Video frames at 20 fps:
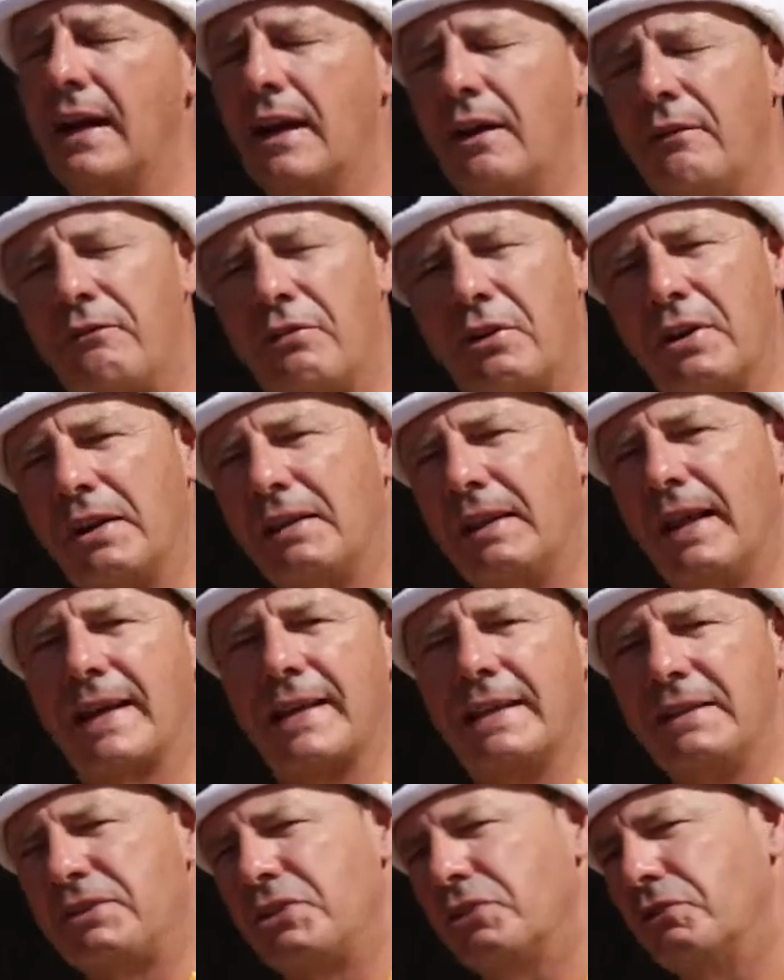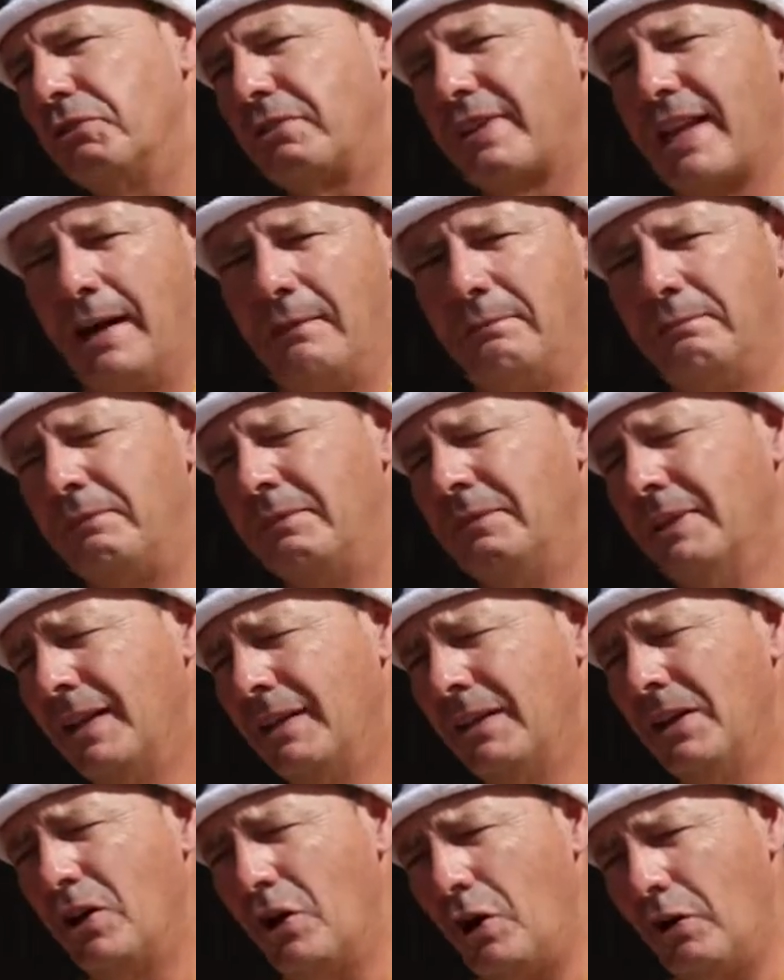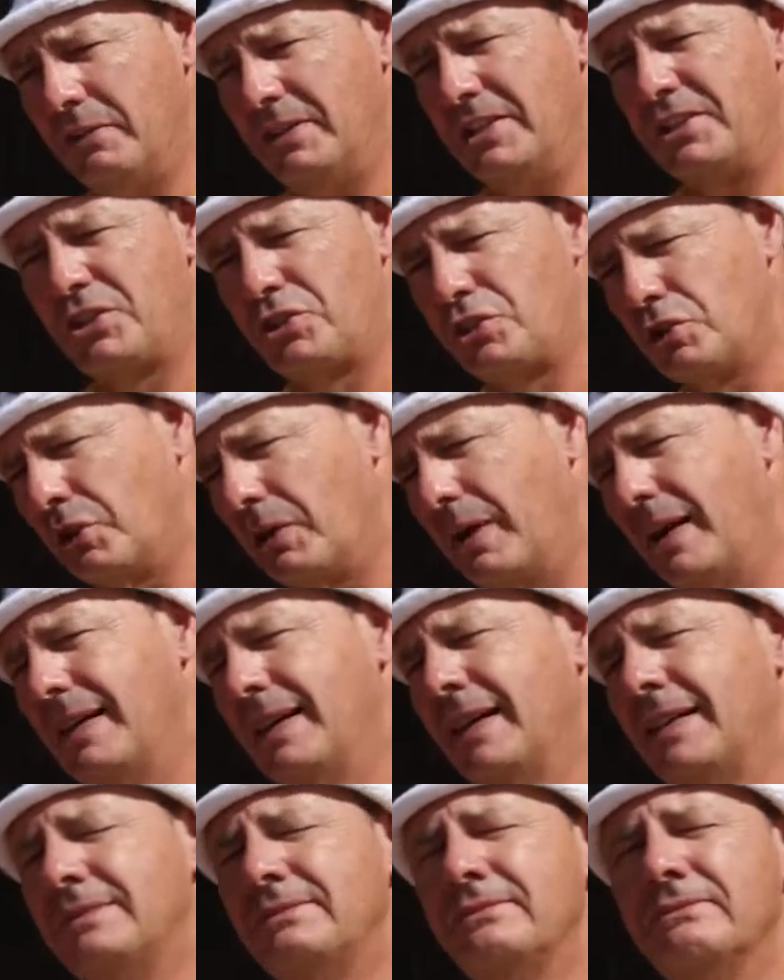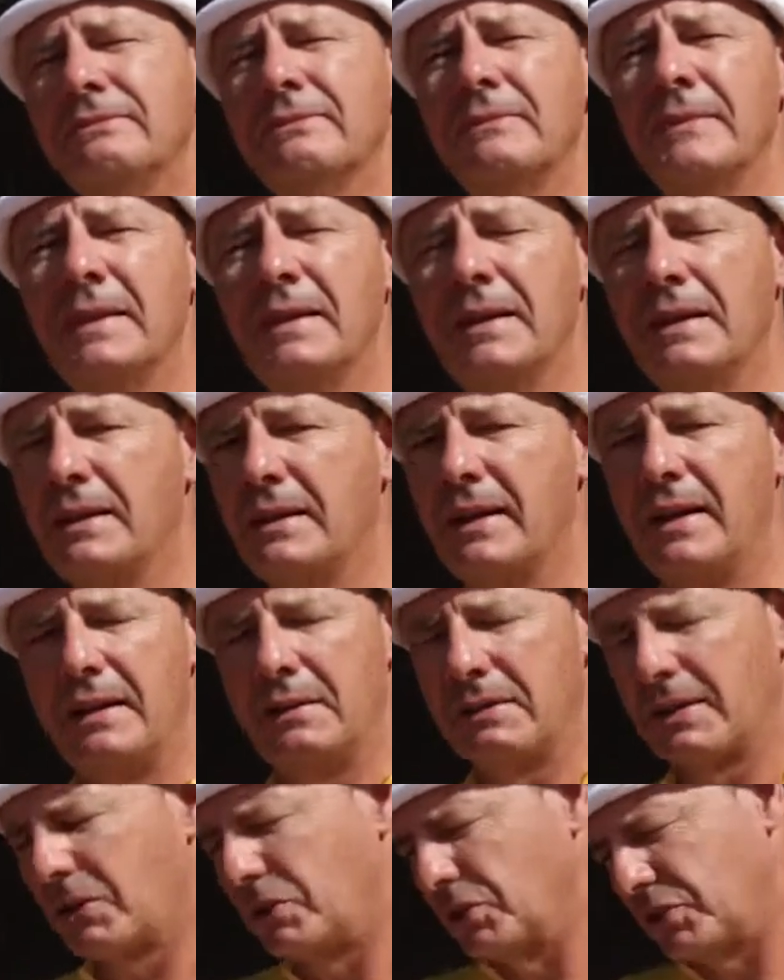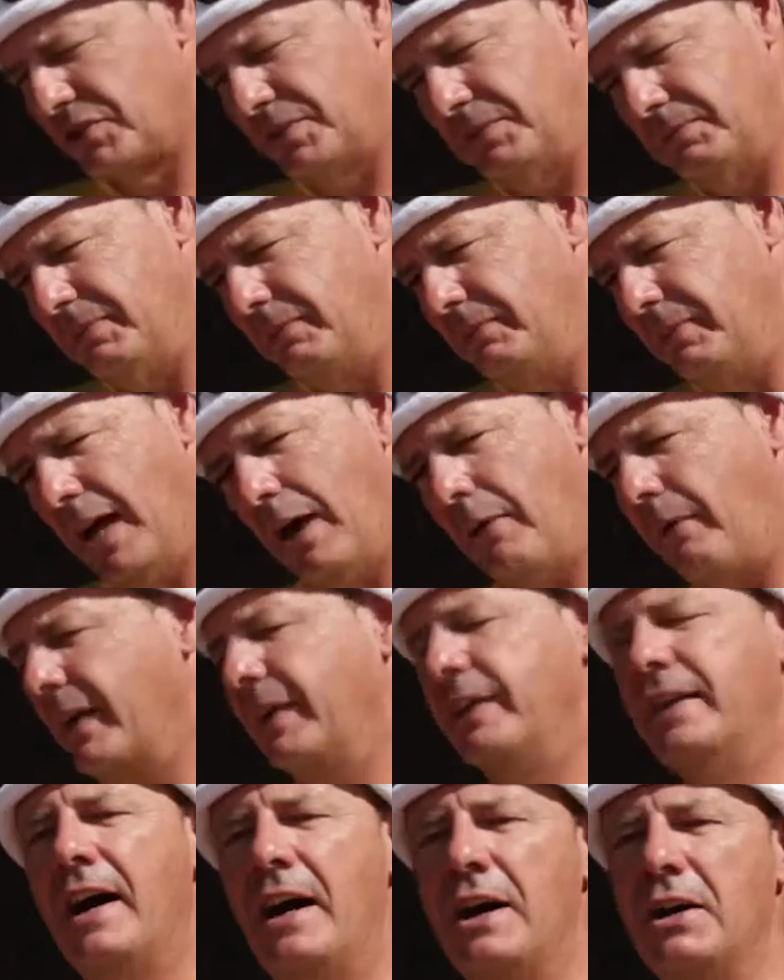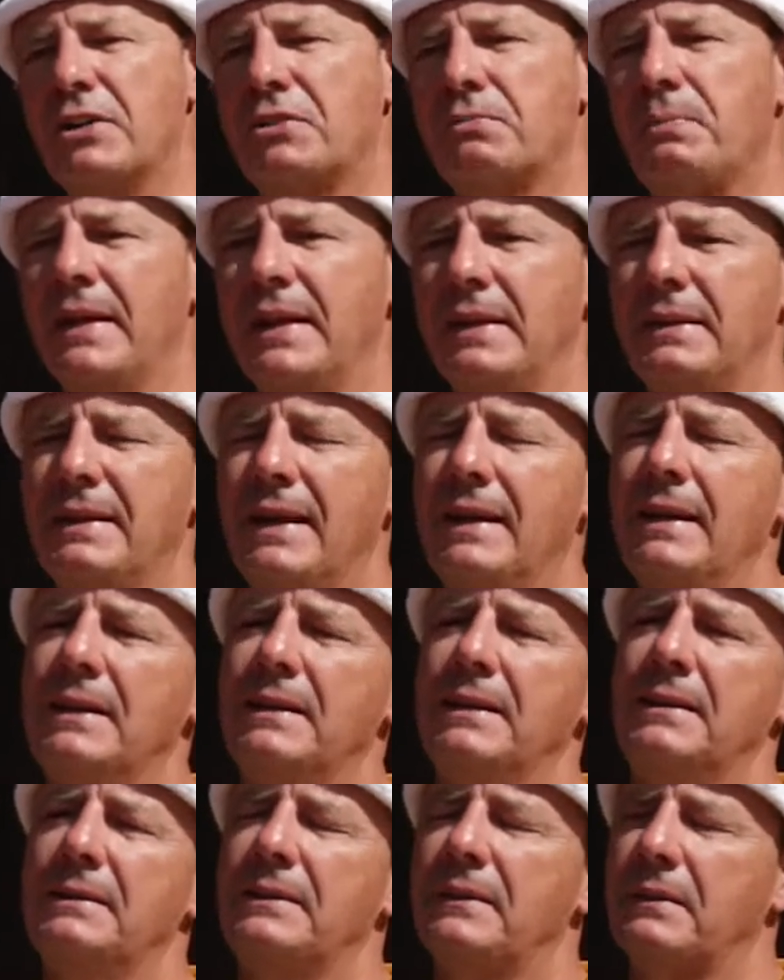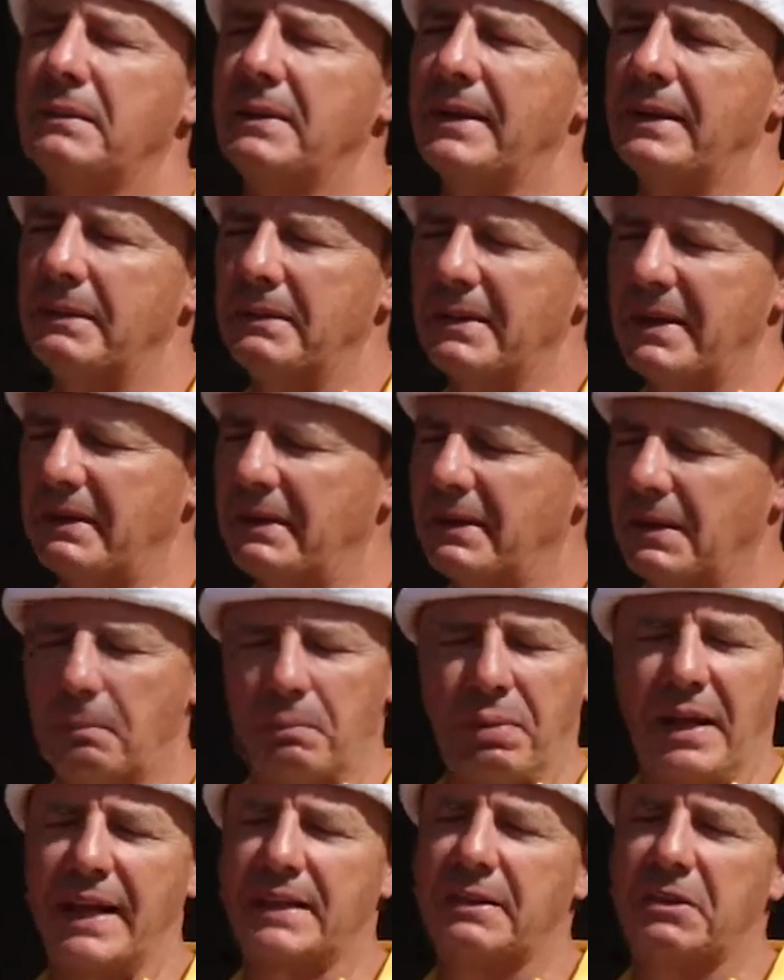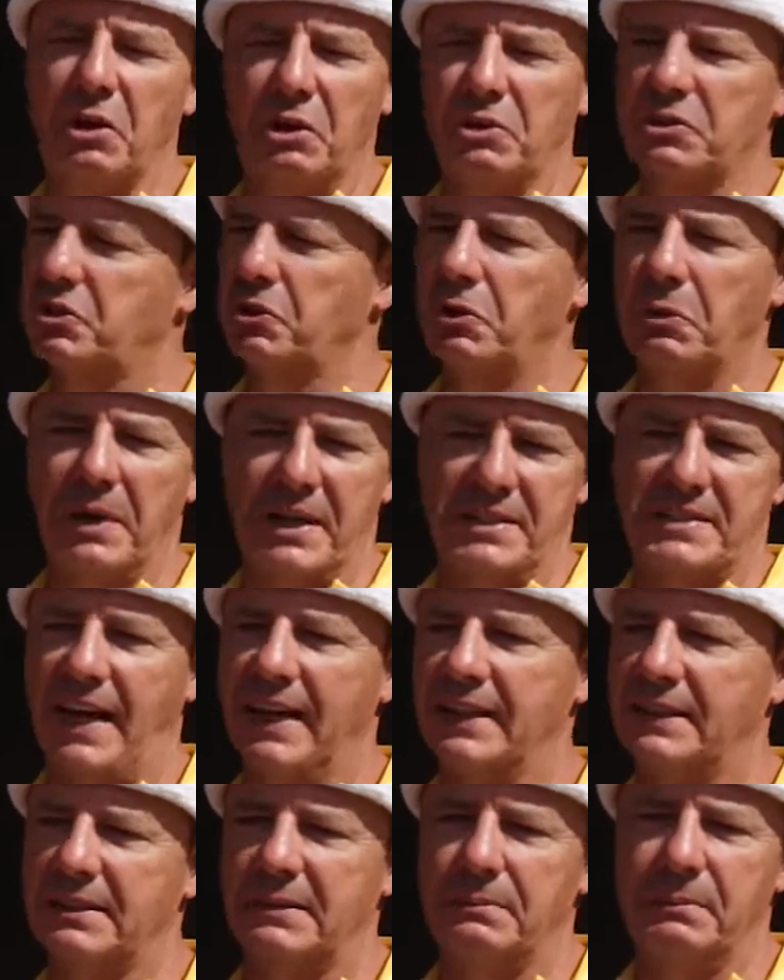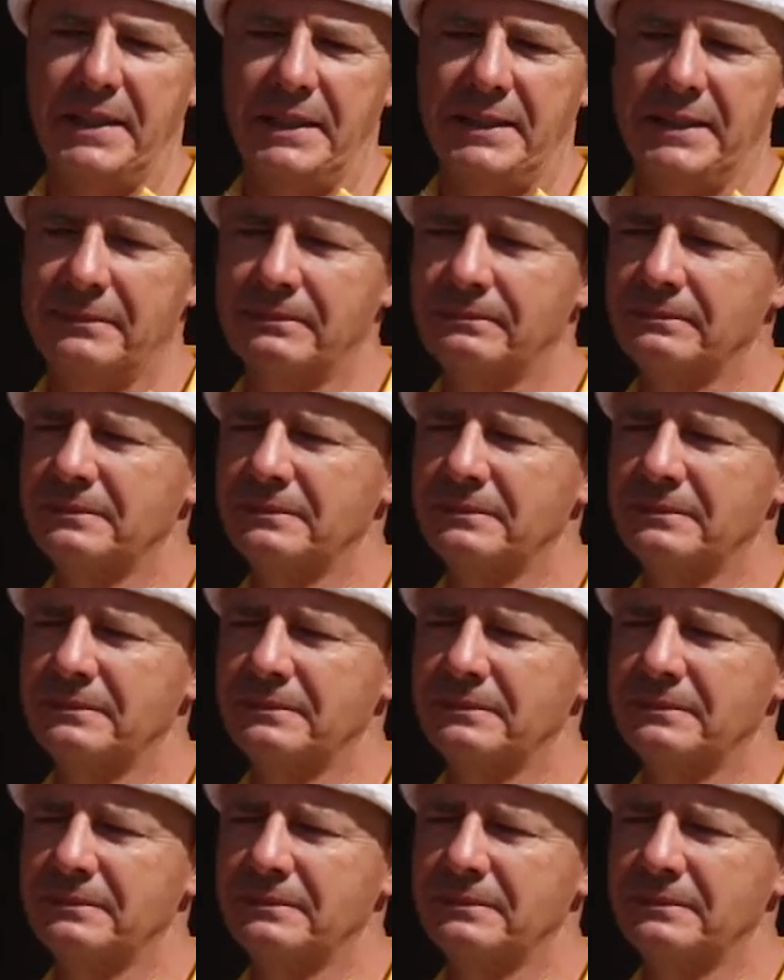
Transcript: And I'm very lucky to have come on this tour because no one knows, but the black dog's always hunted me.